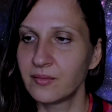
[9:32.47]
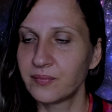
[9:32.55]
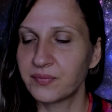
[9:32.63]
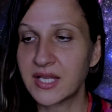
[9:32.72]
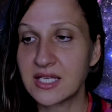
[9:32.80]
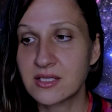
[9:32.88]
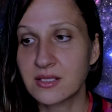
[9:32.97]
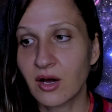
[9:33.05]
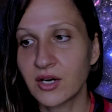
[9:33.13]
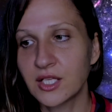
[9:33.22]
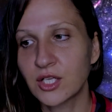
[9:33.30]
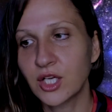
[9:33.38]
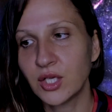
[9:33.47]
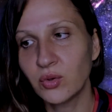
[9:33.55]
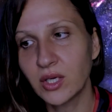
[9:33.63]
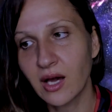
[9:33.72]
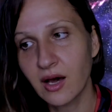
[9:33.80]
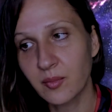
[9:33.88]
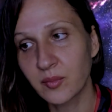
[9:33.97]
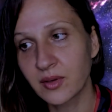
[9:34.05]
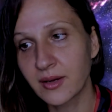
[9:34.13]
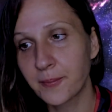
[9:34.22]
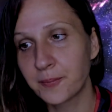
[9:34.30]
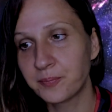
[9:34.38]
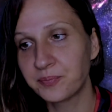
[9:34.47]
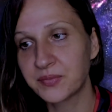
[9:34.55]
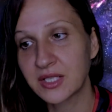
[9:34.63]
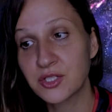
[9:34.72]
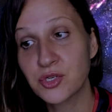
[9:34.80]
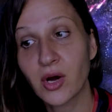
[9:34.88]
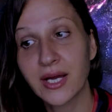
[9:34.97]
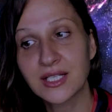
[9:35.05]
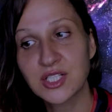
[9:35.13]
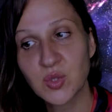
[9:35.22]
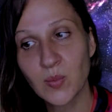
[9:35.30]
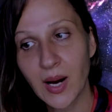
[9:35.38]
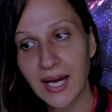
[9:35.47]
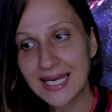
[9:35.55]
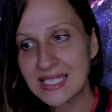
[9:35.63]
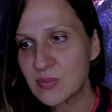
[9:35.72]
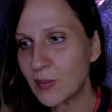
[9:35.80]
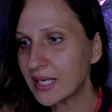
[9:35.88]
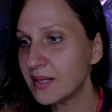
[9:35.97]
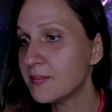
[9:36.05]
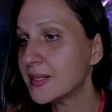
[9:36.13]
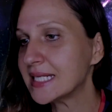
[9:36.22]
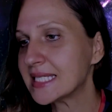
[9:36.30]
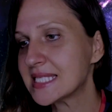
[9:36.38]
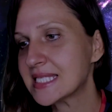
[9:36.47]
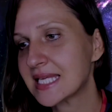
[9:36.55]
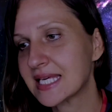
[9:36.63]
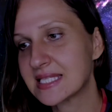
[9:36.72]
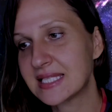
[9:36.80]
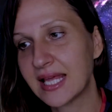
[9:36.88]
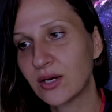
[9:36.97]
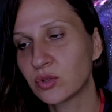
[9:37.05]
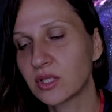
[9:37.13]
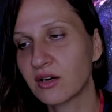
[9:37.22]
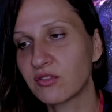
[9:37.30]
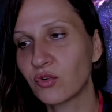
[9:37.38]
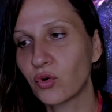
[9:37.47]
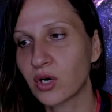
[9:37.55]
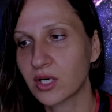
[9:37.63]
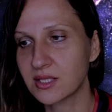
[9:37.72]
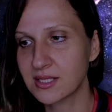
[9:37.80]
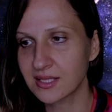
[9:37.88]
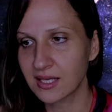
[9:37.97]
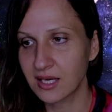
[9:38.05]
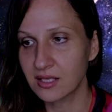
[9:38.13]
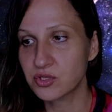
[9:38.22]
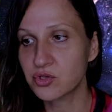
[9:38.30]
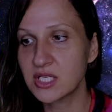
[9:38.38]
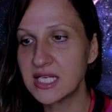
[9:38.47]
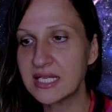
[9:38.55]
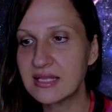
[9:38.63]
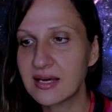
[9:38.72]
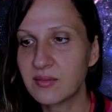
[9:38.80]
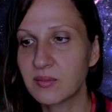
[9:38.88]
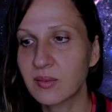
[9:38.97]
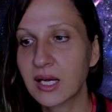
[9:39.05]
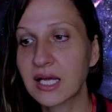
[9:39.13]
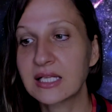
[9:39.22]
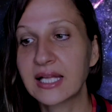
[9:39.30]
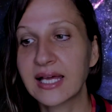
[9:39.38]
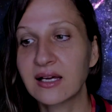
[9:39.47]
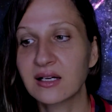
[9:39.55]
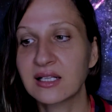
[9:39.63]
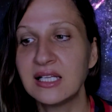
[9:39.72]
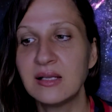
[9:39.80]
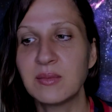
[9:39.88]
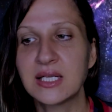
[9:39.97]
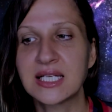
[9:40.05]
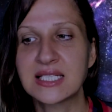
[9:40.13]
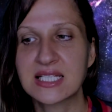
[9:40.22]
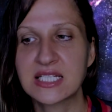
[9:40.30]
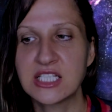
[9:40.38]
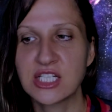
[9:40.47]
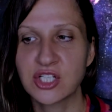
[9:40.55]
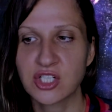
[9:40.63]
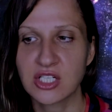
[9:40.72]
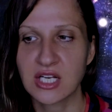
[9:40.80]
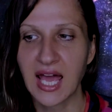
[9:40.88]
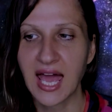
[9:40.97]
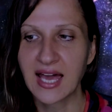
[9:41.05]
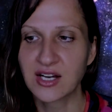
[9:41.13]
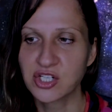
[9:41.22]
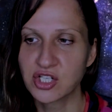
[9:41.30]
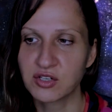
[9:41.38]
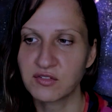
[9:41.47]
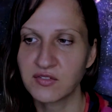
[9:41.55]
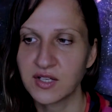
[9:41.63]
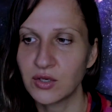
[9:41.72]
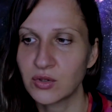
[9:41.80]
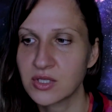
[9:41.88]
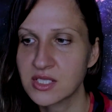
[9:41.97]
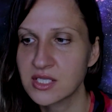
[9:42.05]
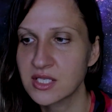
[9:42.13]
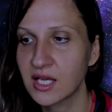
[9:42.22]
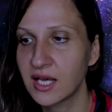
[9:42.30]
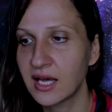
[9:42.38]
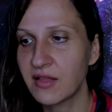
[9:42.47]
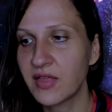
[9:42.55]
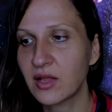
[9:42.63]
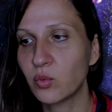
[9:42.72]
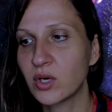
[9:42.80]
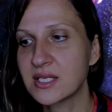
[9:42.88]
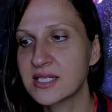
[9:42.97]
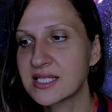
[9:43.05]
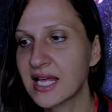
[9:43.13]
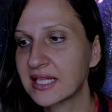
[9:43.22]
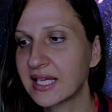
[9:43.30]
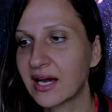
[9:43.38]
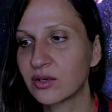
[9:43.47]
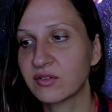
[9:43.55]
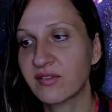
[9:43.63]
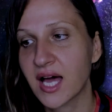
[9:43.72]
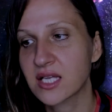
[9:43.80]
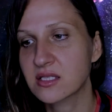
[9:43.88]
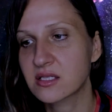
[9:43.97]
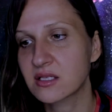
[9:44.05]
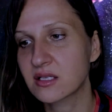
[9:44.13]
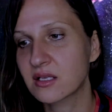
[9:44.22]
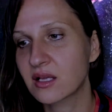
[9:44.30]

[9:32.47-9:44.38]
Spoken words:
They started queuing up, trying to buy as many minutes as they could afford, treating them like limited edition action figures that were selling out fast.